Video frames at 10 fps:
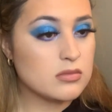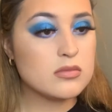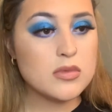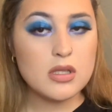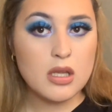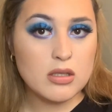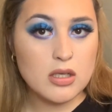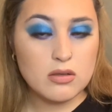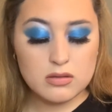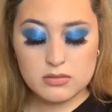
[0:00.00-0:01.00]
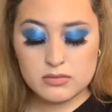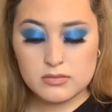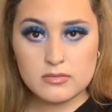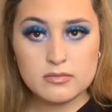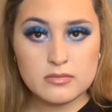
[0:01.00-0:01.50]
It's a little on the nose.
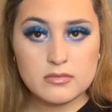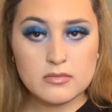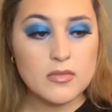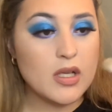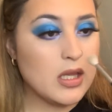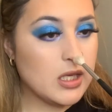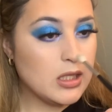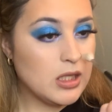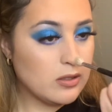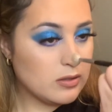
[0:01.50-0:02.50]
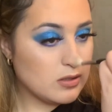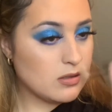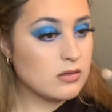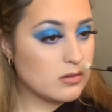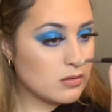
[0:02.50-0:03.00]
And like a little subtle
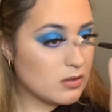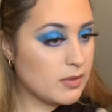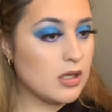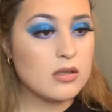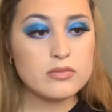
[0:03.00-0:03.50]
up here.